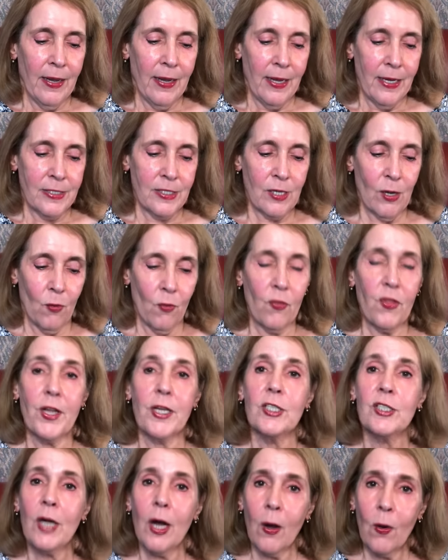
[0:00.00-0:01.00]
So the
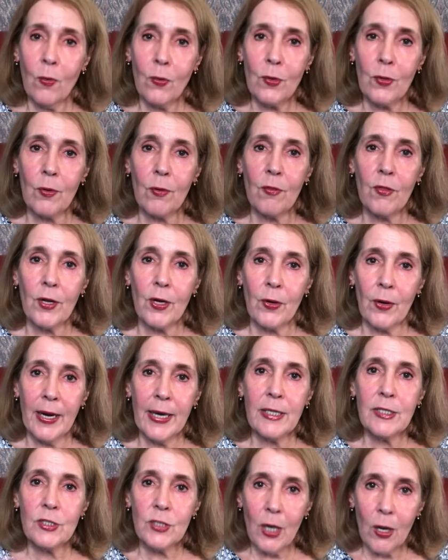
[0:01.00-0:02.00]
total, the
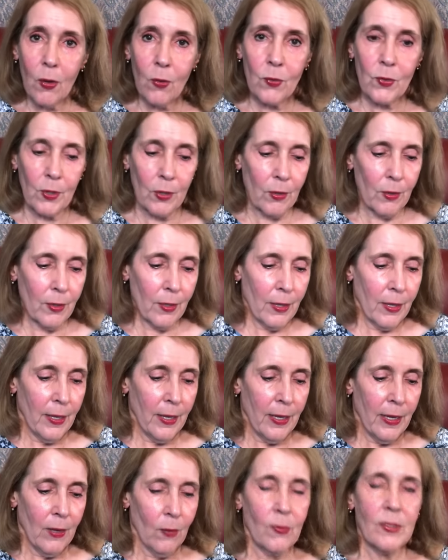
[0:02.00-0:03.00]
grand total
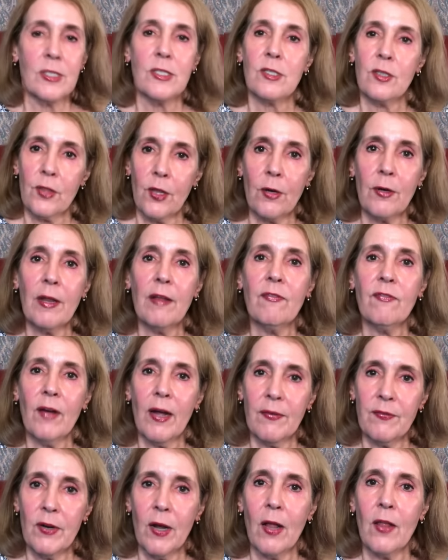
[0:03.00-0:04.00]
was
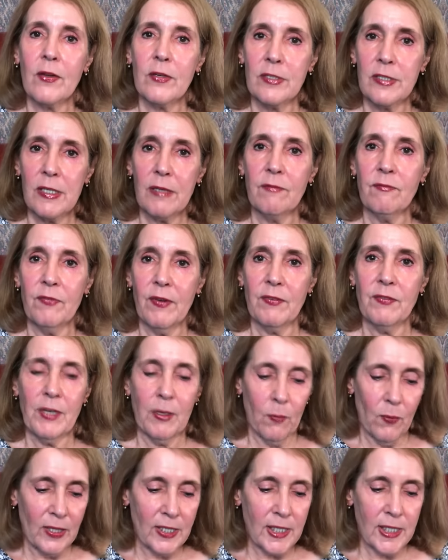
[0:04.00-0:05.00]

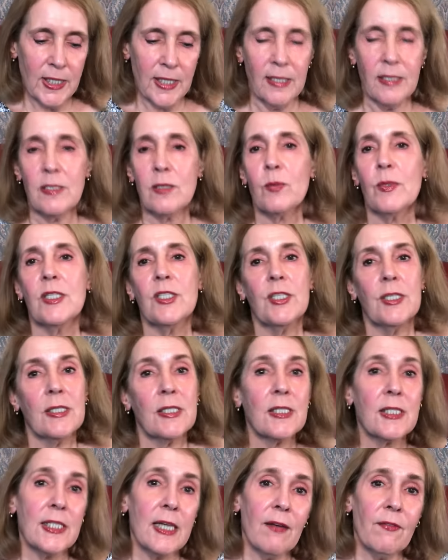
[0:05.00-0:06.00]
$35.51, which is
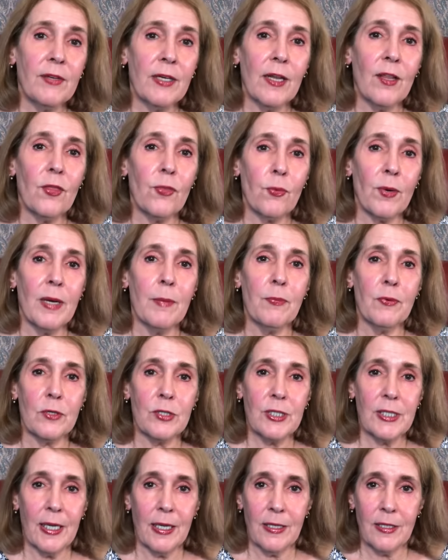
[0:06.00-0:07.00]

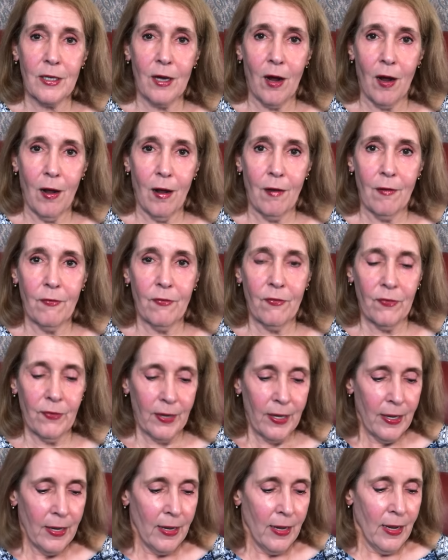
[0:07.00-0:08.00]
73% off.
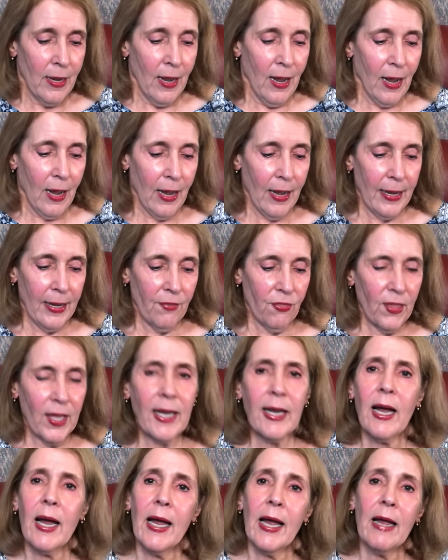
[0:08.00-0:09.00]
I
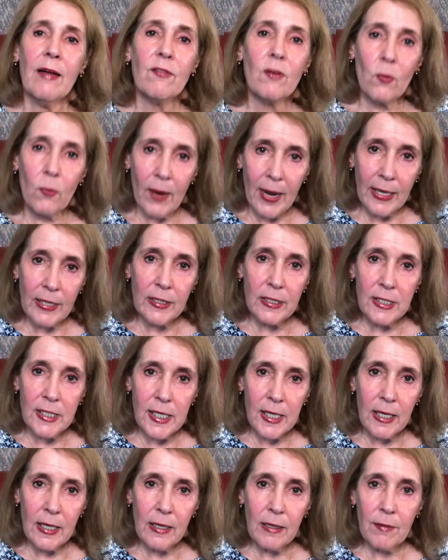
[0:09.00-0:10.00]
think I have a
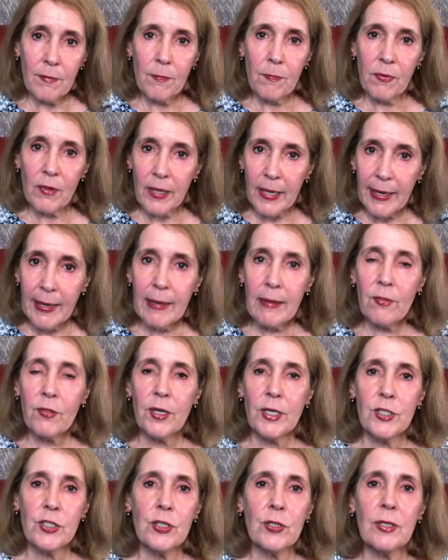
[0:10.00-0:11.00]
Rakuten link
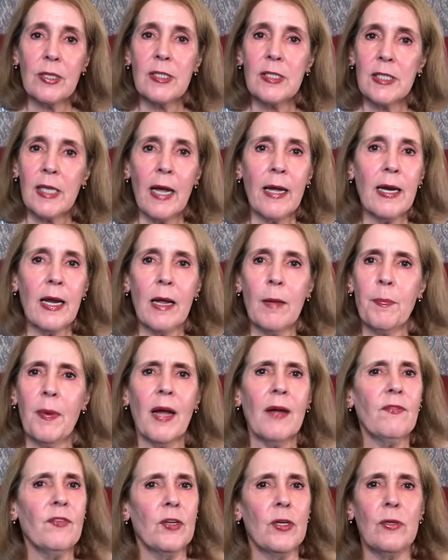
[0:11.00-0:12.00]
that you can sign up.
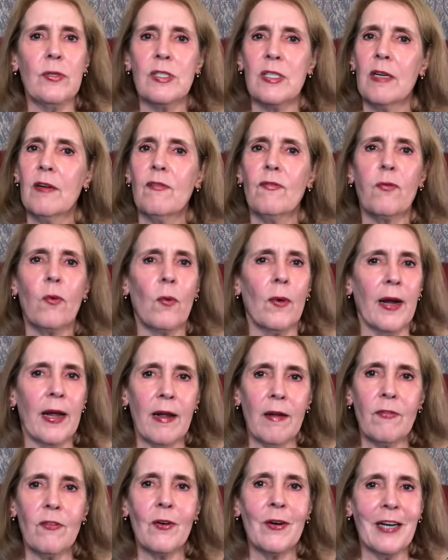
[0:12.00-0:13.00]
I've used it
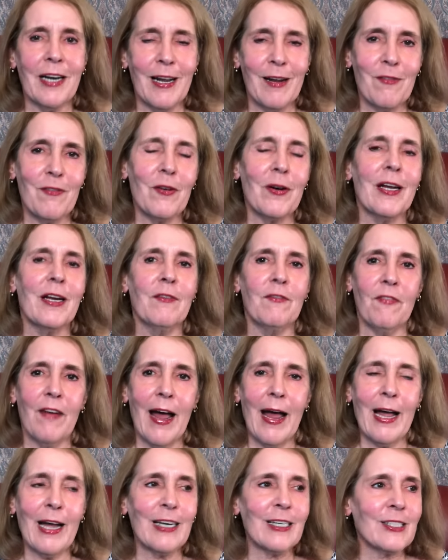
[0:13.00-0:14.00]
forever and ever. In
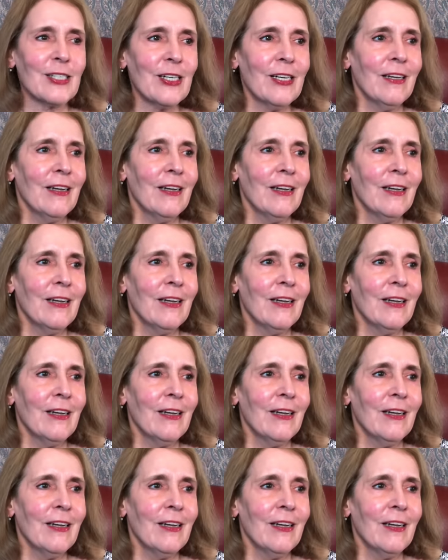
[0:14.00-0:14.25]
fact,